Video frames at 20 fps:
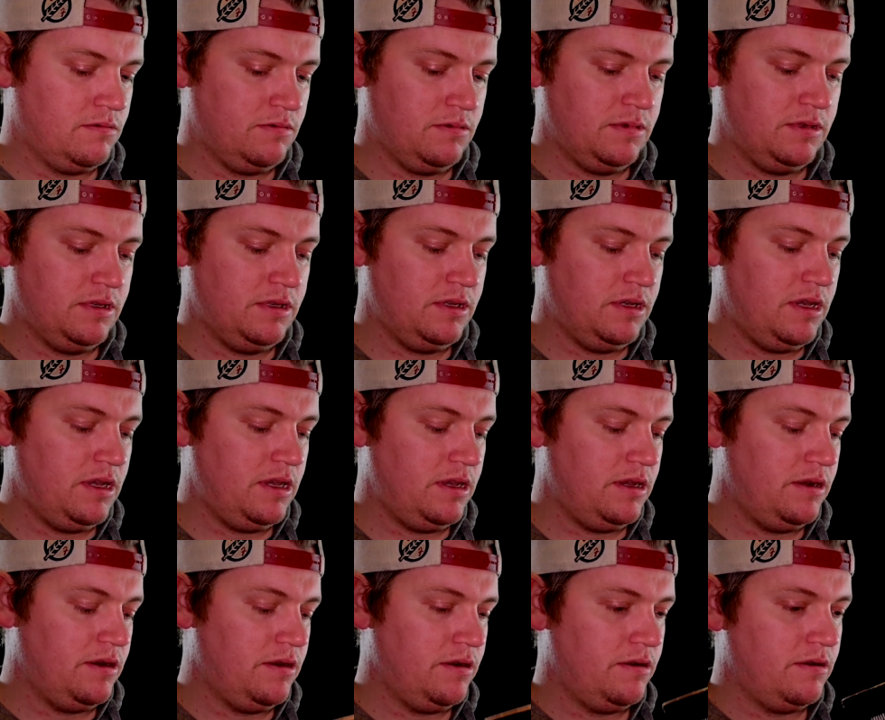Let's see
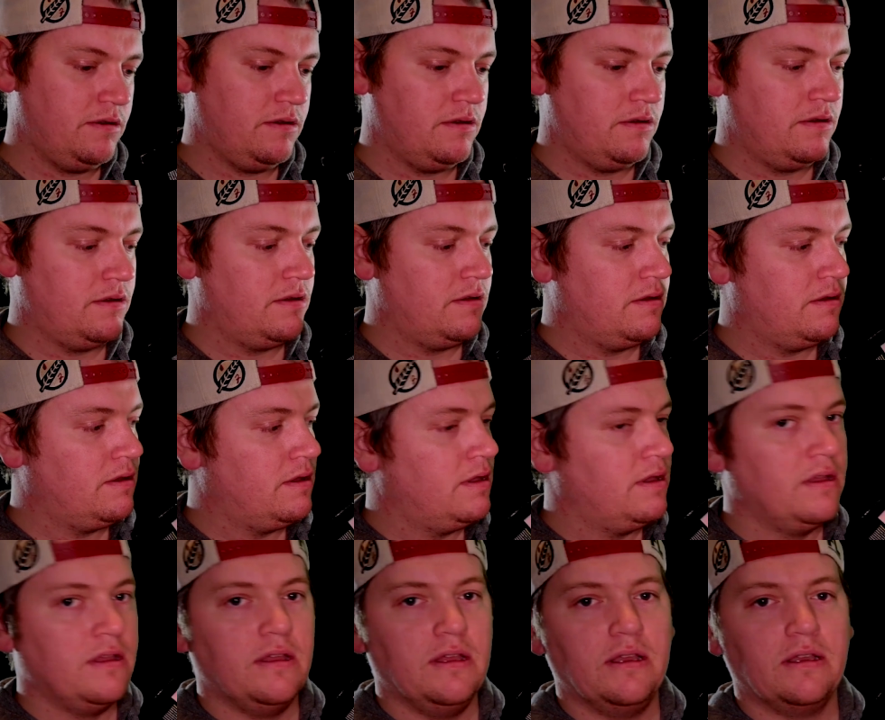here.
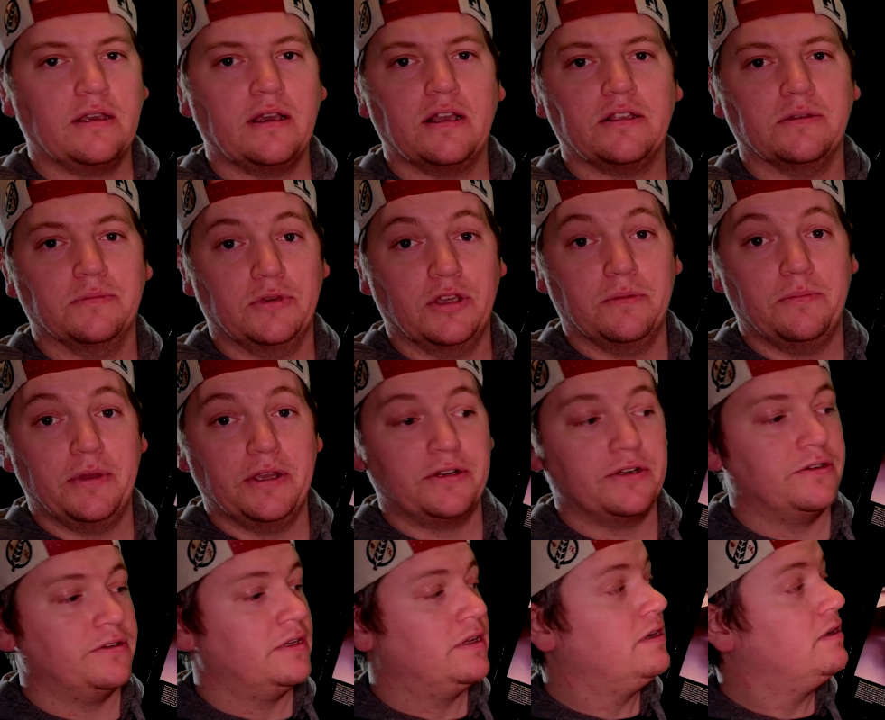Got some good
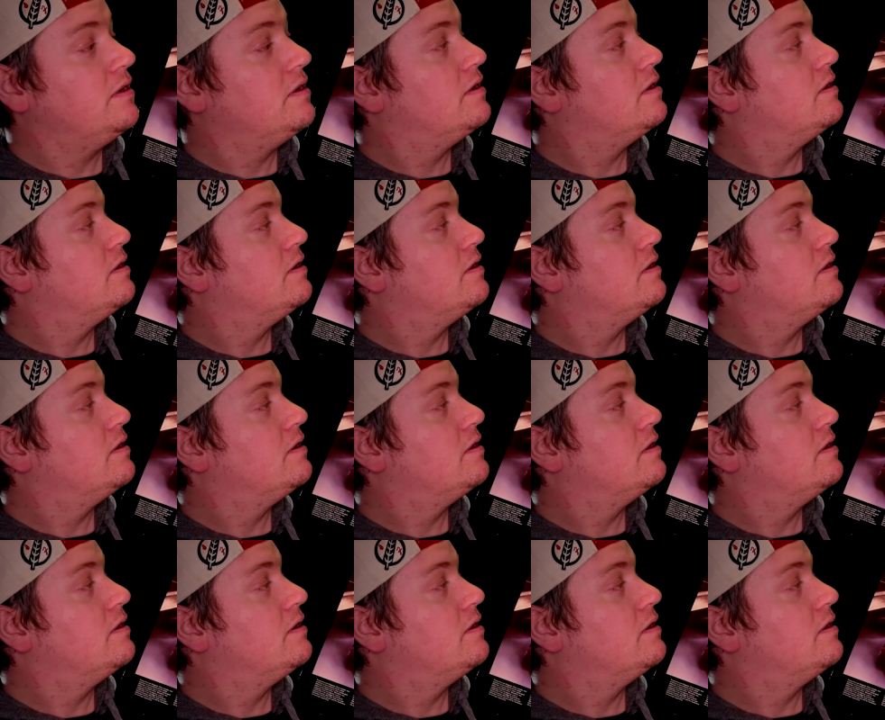pictures in it.